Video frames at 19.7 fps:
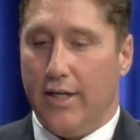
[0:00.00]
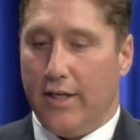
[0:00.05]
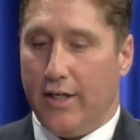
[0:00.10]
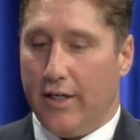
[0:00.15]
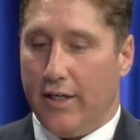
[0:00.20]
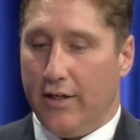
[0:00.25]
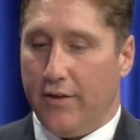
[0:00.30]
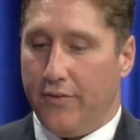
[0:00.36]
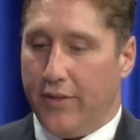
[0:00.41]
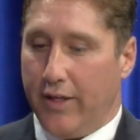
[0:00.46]

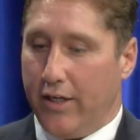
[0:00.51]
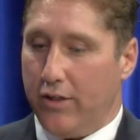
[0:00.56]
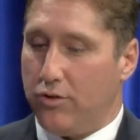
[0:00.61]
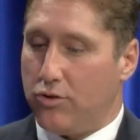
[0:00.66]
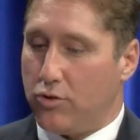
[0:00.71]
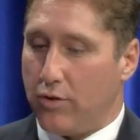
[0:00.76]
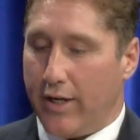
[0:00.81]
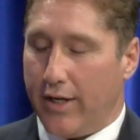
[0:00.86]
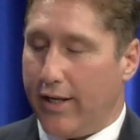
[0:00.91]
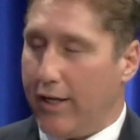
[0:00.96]
Uh, they
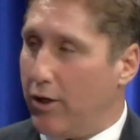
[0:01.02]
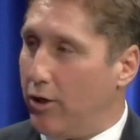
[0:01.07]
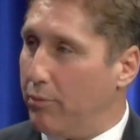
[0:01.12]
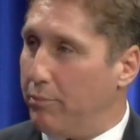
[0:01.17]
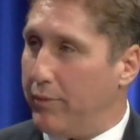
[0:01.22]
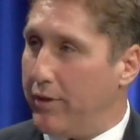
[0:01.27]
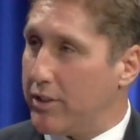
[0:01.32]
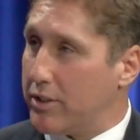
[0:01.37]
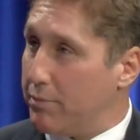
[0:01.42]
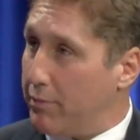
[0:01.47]
try to
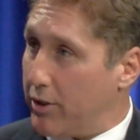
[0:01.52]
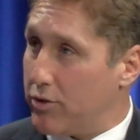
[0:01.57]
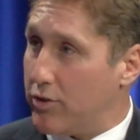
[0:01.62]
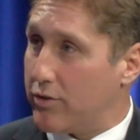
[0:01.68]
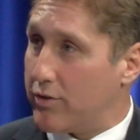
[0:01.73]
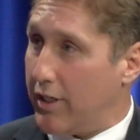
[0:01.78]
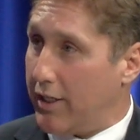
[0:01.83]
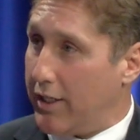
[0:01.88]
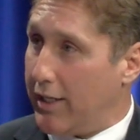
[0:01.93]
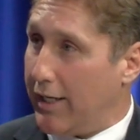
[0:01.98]
help me as much
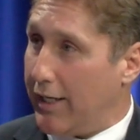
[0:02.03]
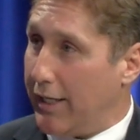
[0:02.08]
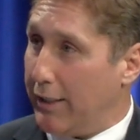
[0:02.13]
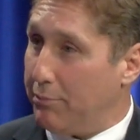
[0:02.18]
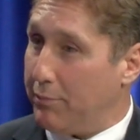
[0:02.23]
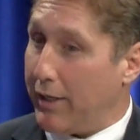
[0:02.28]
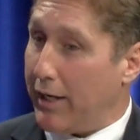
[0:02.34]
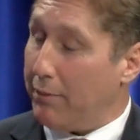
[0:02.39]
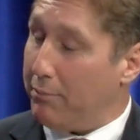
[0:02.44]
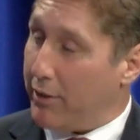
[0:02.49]
as I can,
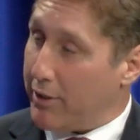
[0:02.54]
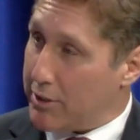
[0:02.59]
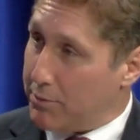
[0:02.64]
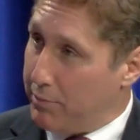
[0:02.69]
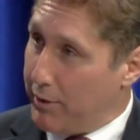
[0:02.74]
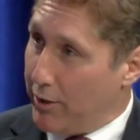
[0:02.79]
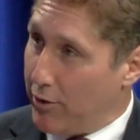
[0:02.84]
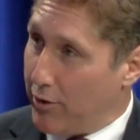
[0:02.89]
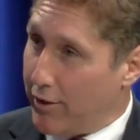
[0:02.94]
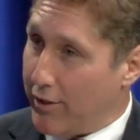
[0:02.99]
but I must
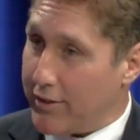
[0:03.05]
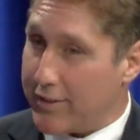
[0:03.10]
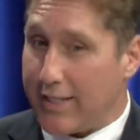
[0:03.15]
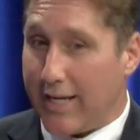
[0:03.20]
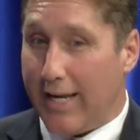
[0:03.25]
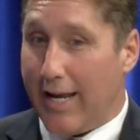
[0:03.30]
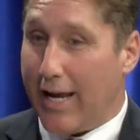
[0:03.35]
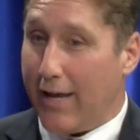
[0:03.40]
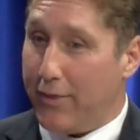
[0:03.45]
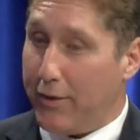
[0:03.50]
be honest,
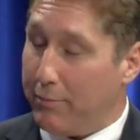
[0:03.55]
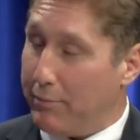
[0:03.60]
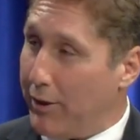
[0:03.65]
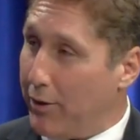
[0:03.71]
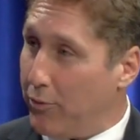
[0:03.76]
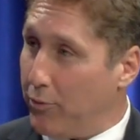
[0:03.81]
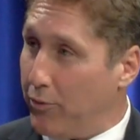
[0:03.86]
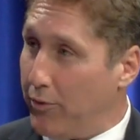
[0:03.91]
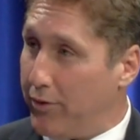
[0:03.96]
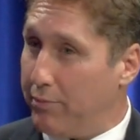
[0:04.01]
I had them
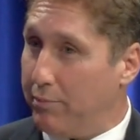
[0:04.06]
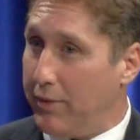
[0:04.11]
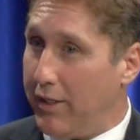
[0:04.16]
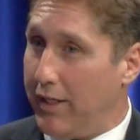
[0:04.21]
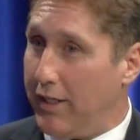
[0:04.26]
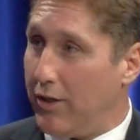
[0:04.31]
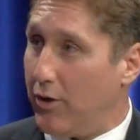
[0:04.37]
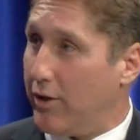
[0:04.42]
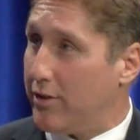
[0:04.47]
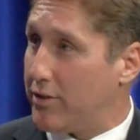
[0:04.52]
out with
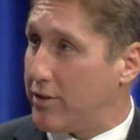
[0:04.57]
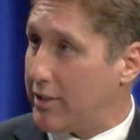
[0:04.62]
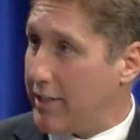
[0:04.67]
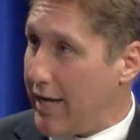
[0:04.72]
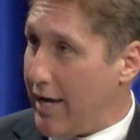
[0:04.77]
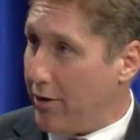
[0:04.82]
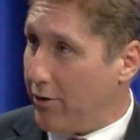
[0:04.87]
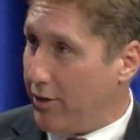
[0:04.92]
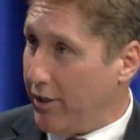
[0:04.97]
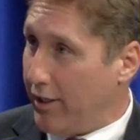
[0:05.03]
me on
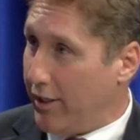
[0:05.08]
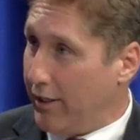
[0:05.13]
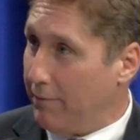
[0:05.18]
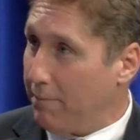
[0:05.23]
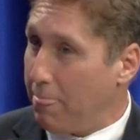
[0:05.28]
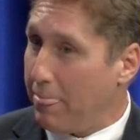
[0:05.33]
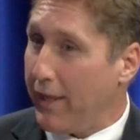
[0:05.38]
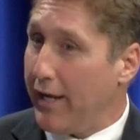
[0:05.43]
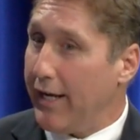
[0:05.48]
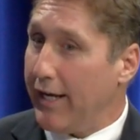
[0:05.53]
Saturday
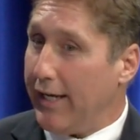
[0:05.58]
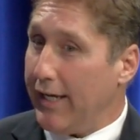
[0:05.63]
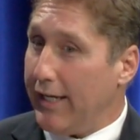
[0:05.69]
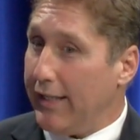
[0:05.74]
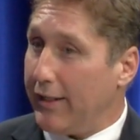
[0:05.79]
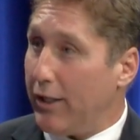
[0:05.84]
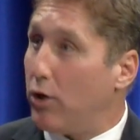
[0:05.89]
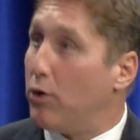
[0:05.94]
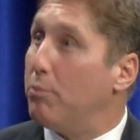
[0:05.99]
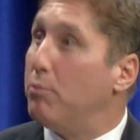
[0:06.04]

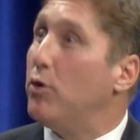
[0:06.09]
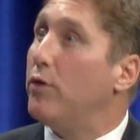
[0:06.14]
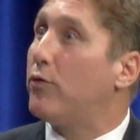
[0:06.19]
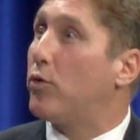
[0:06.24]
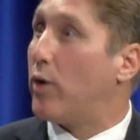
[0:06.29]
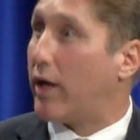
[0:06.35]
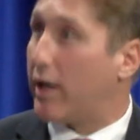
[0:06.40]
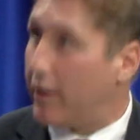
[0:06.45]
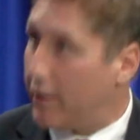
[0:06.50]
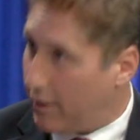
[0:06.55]
and they don't move
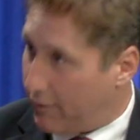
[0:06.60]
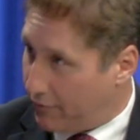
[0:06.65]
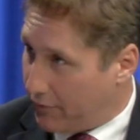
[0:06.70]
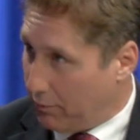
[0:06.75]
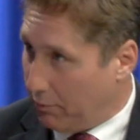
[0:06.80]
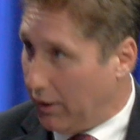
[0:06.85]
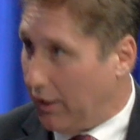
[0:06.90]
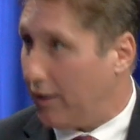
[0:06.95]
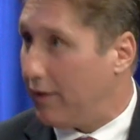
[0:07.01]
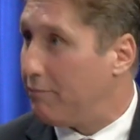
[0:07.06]
quick enough for
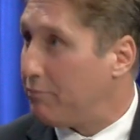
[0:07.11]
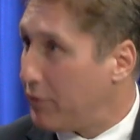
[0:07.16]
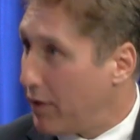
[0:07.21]
me.